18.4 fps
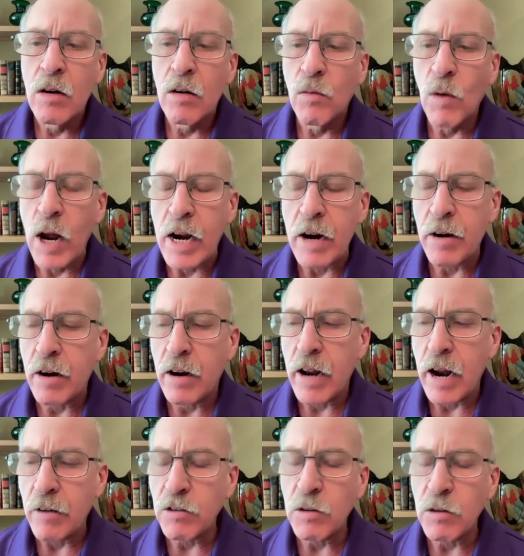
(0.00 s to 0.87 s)
right
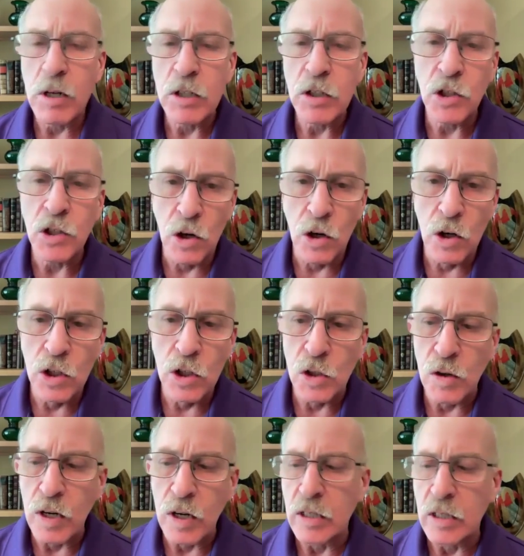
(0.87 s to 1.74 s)
after my
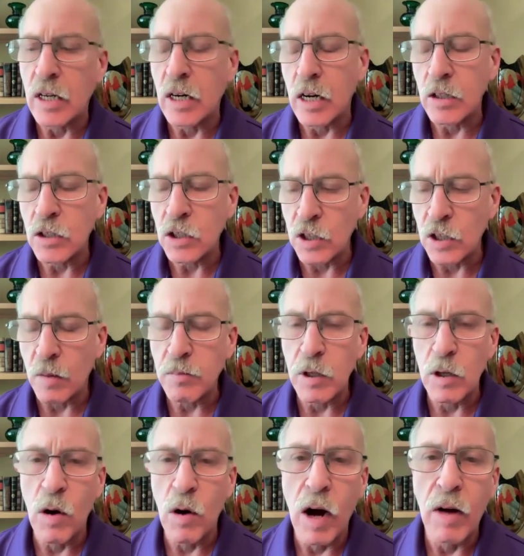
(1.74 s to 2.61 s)
surgery, and then I slept
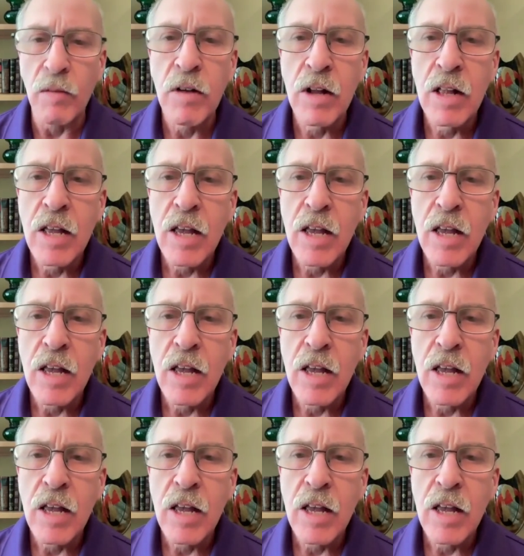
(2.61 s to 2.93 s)
it off.